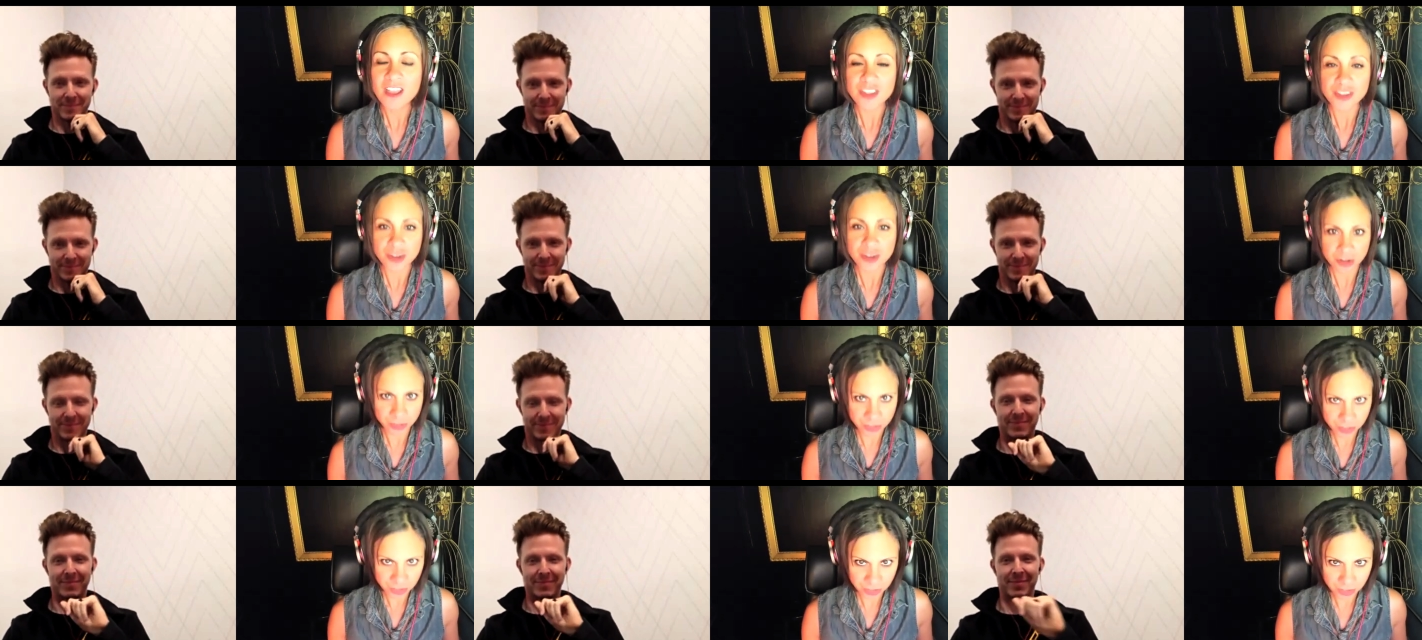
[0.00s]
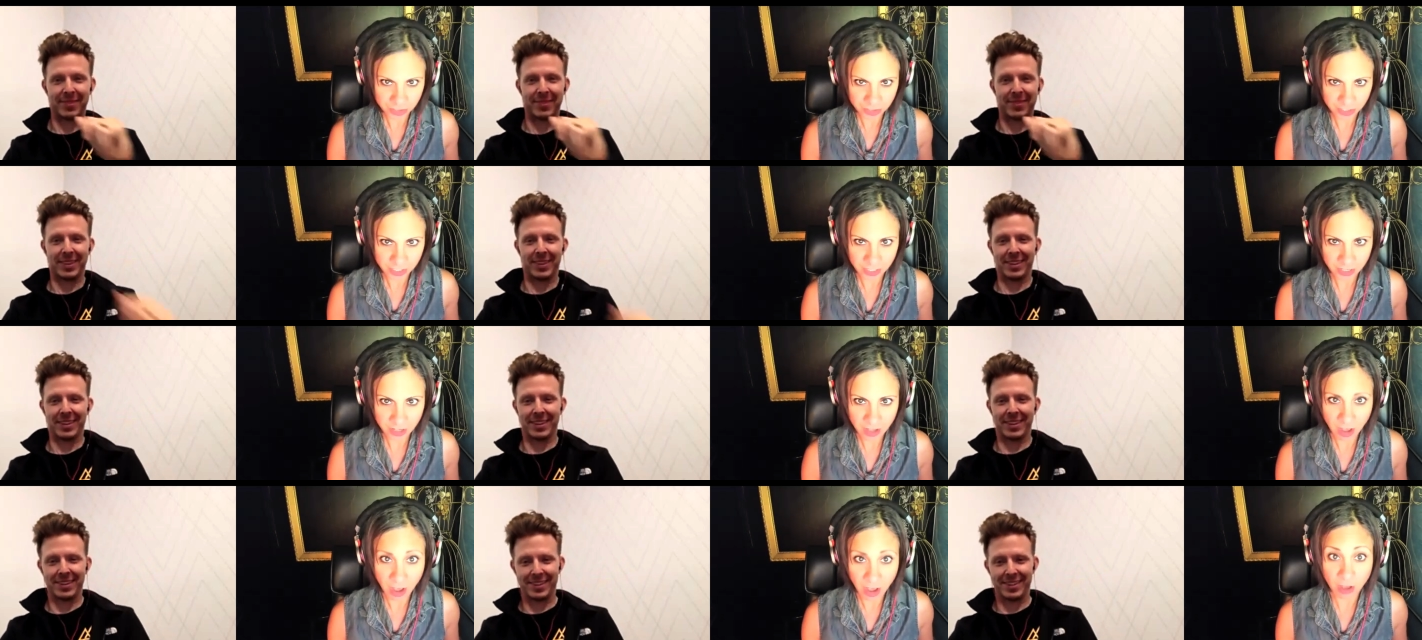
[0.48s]
Speaker 1: Your
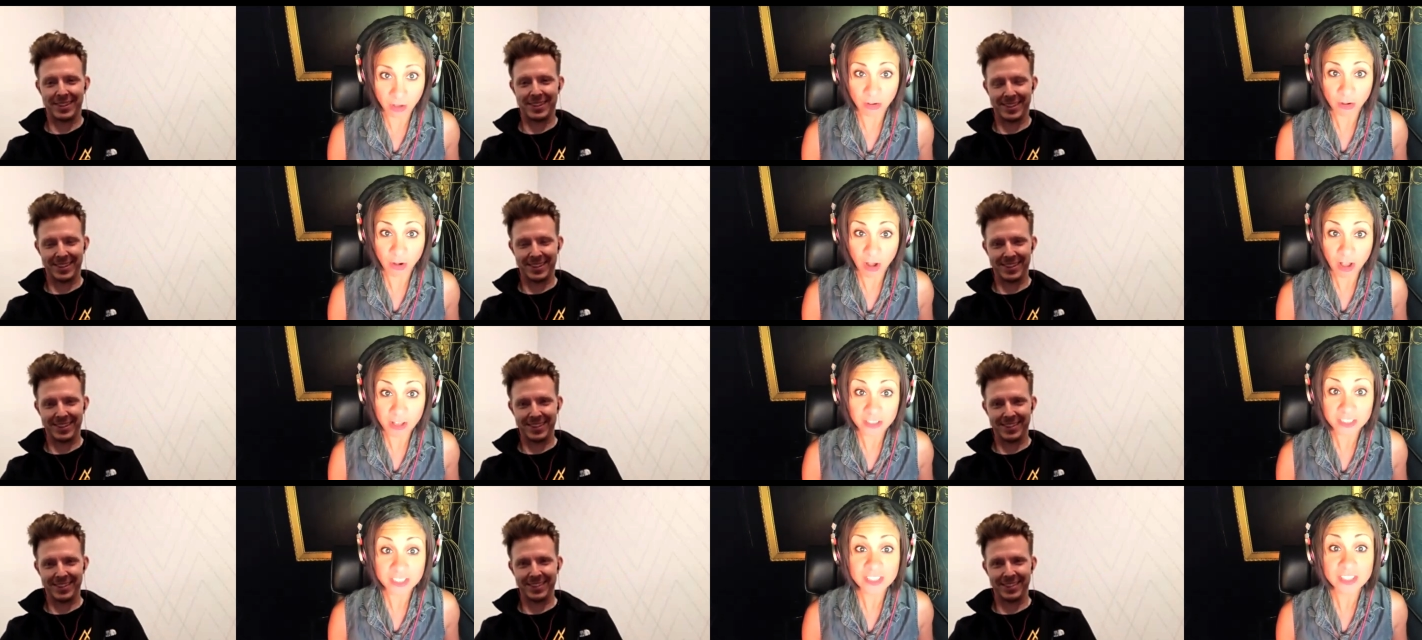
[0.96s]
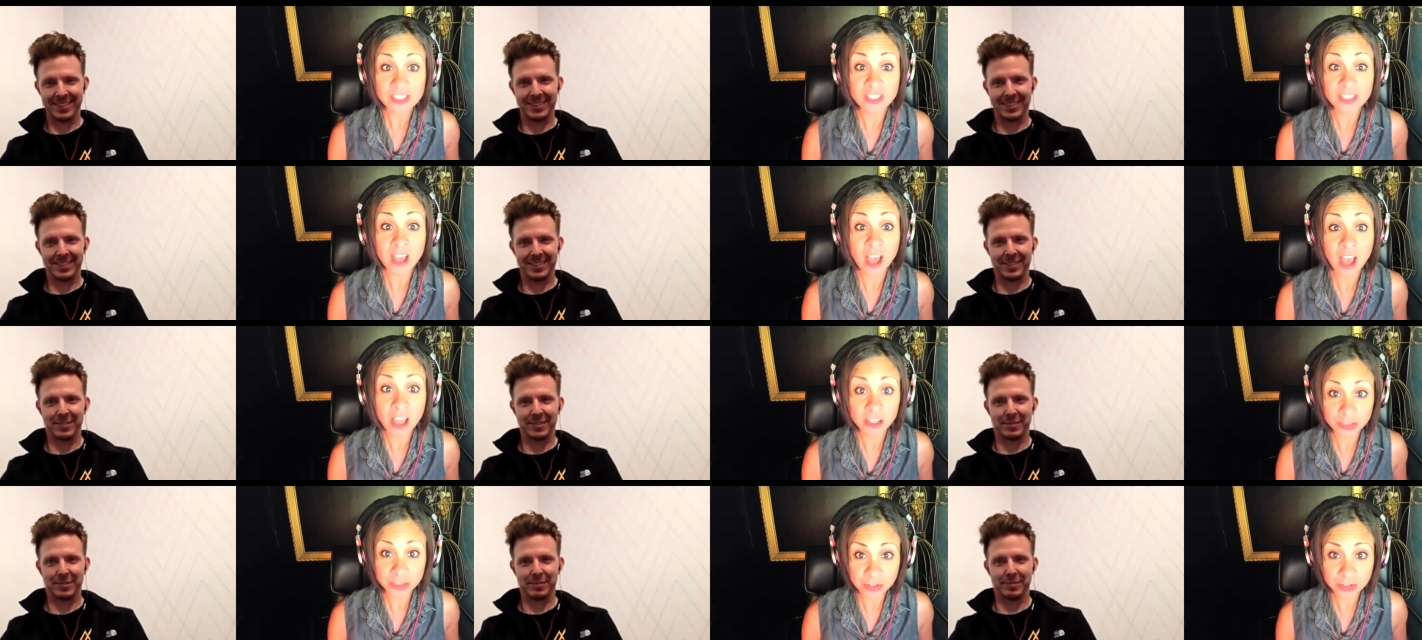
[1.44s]
journey across the
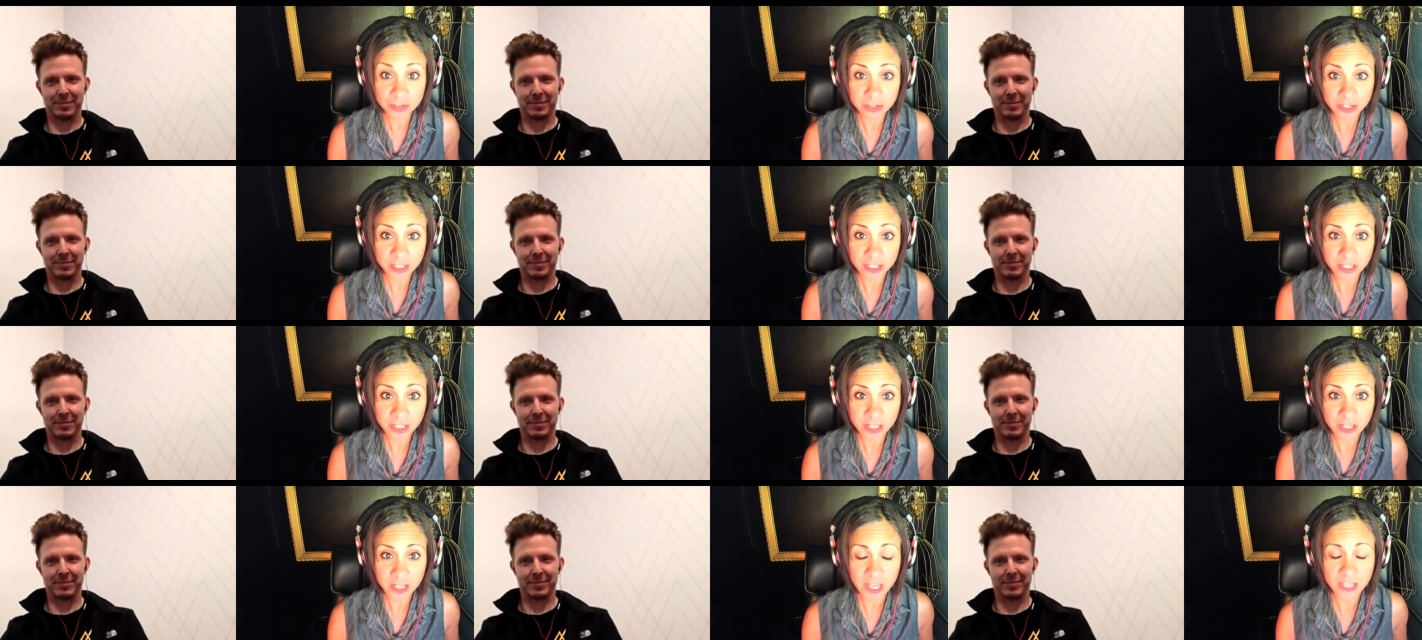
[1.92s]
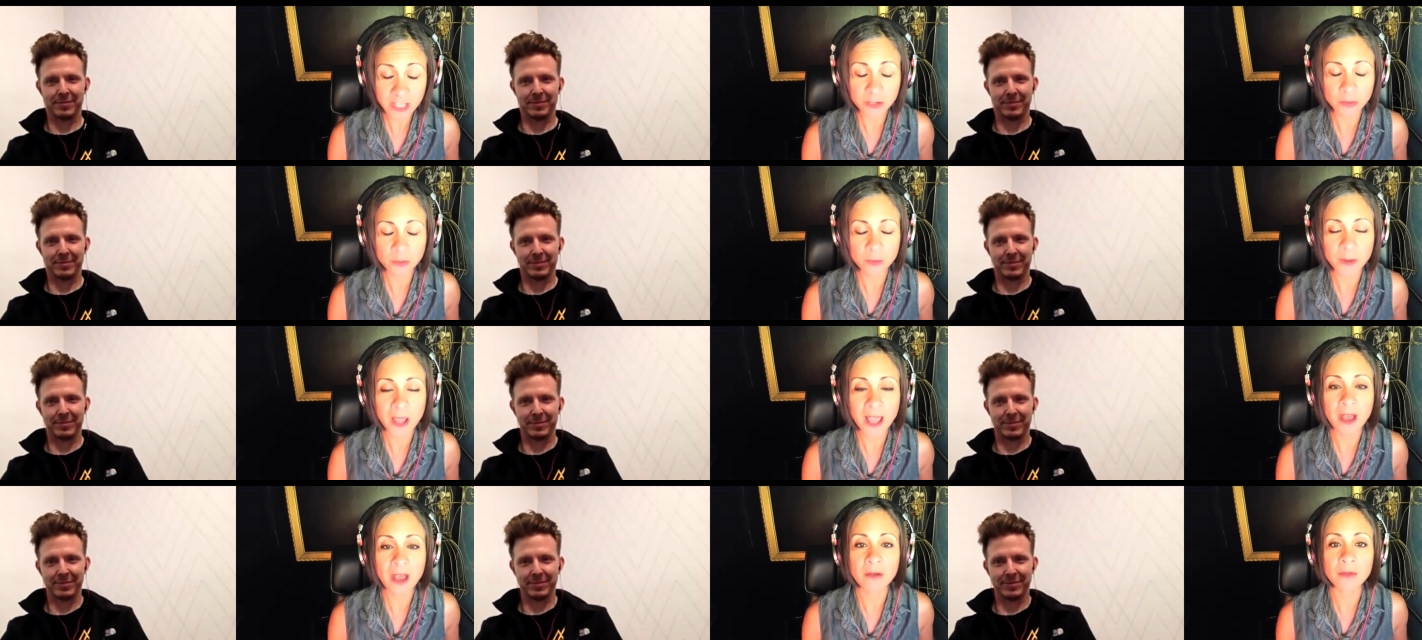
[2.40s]
country and
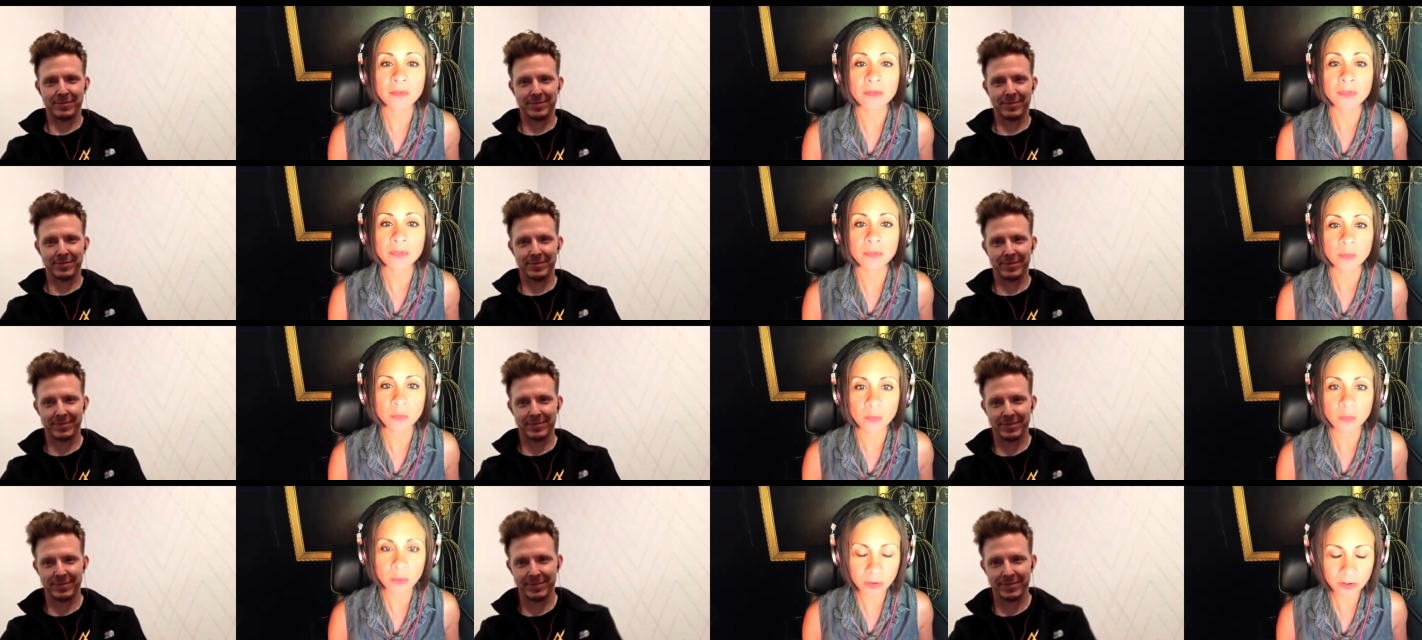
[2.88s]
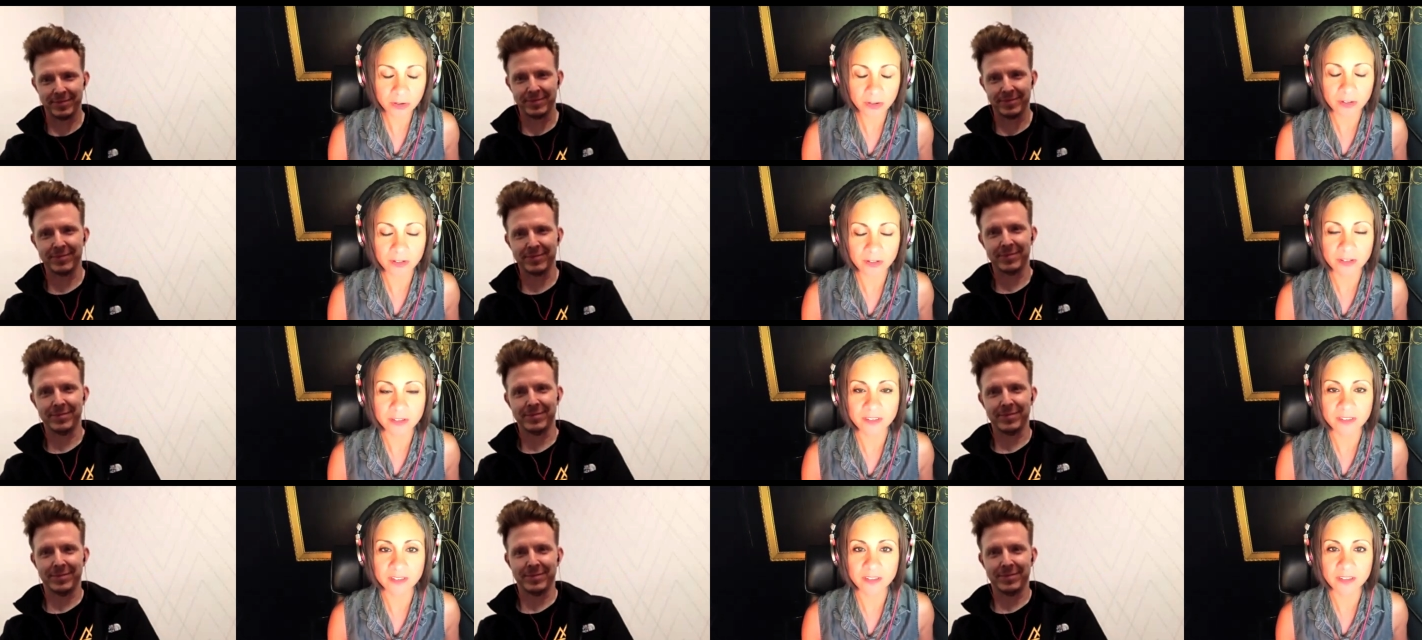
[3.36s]
around the
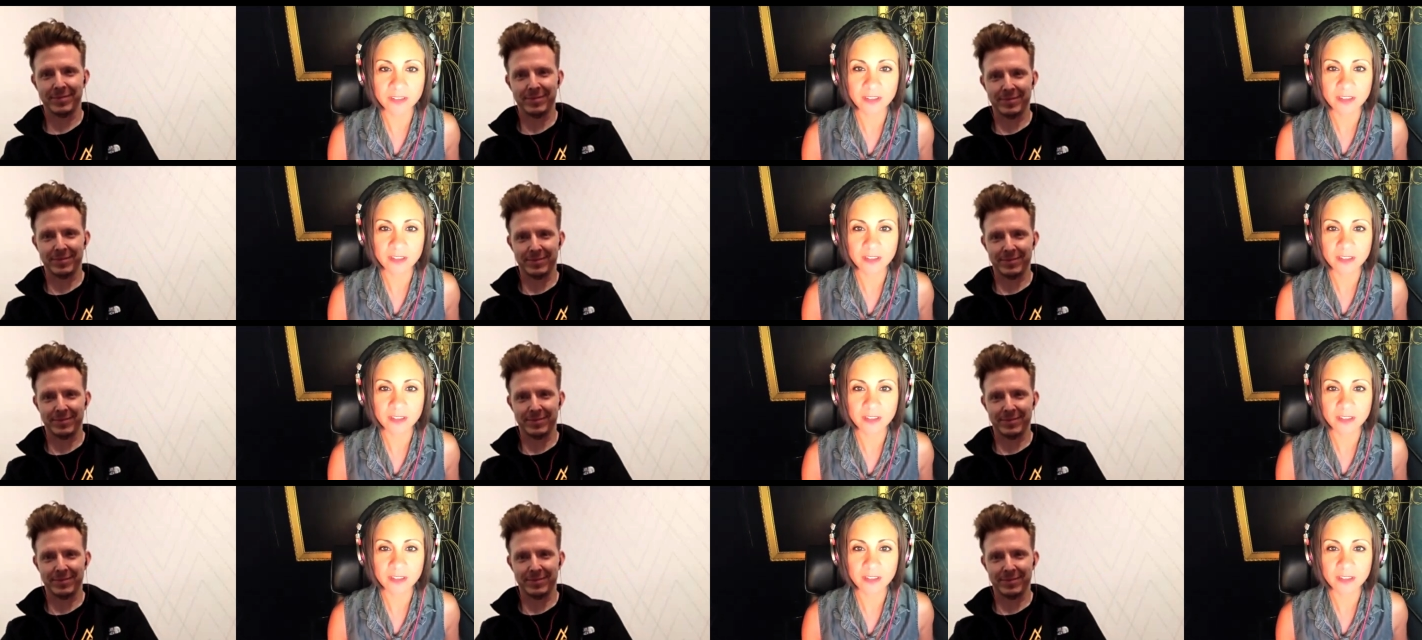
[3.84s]
world